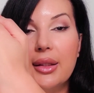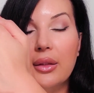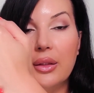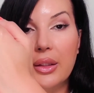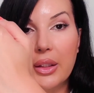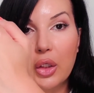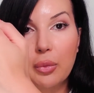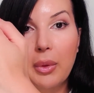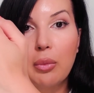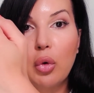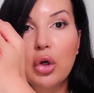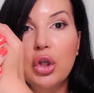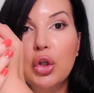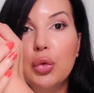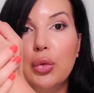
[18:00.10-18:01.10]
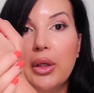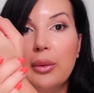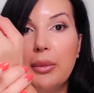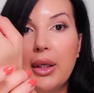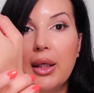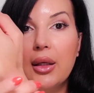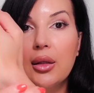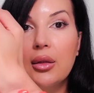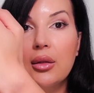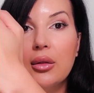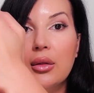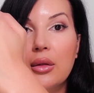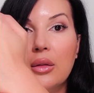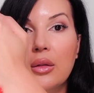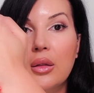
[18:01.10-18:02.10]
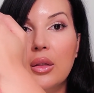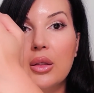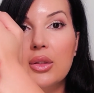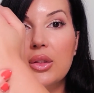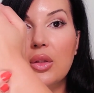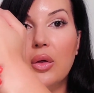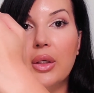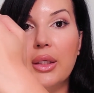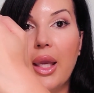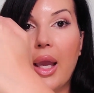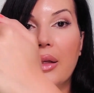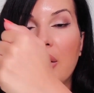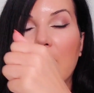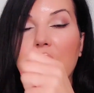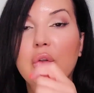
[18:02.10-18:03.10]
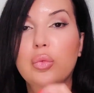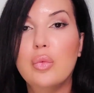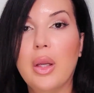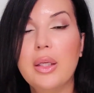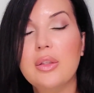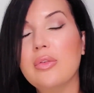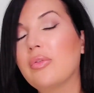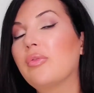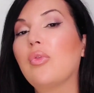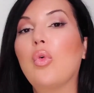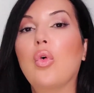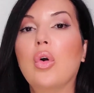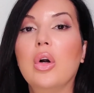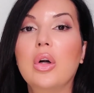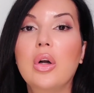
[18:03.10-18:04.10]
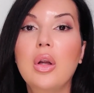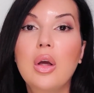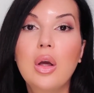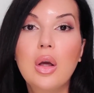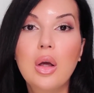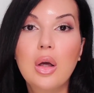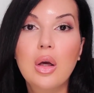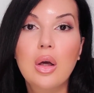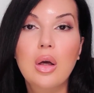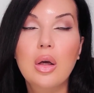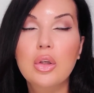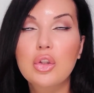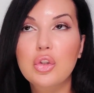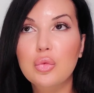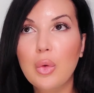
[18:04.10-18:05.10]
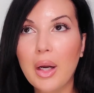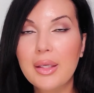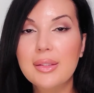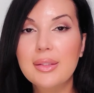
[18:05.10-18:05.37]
a little bit more creamy. So again, great for dry